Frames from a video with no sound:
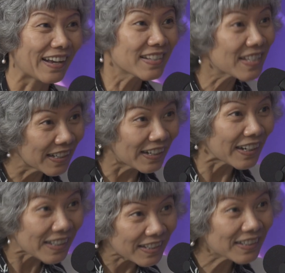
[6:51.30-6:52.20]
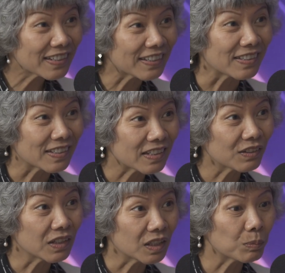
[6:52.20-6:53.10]
selected and
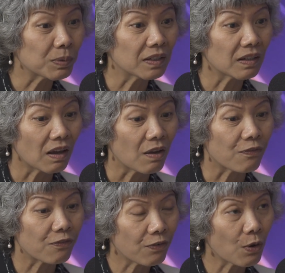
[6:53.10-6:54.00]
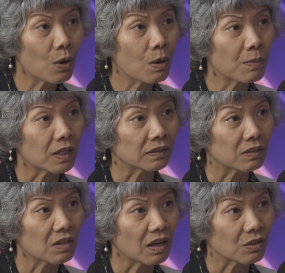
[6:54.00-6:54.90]
still need to be firm
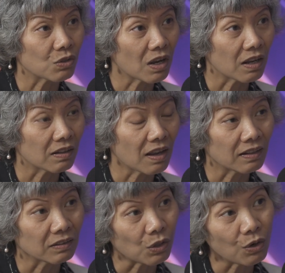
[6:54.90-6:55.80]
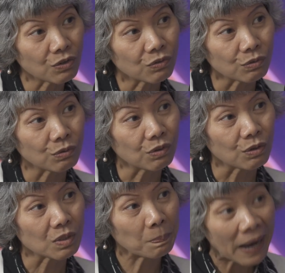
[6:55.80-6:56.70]
and going through
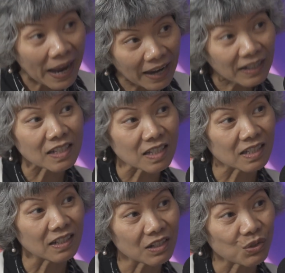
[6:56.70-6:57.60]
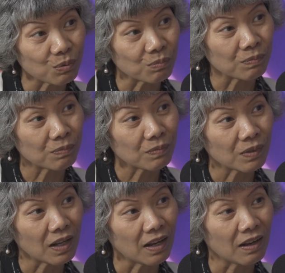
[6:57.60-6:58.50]
those party selection
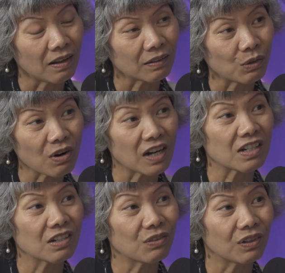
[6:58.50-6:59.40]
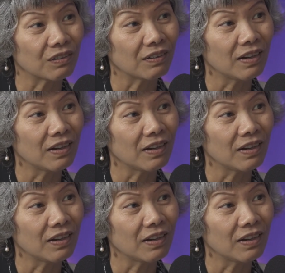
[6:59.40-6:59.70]
criteria.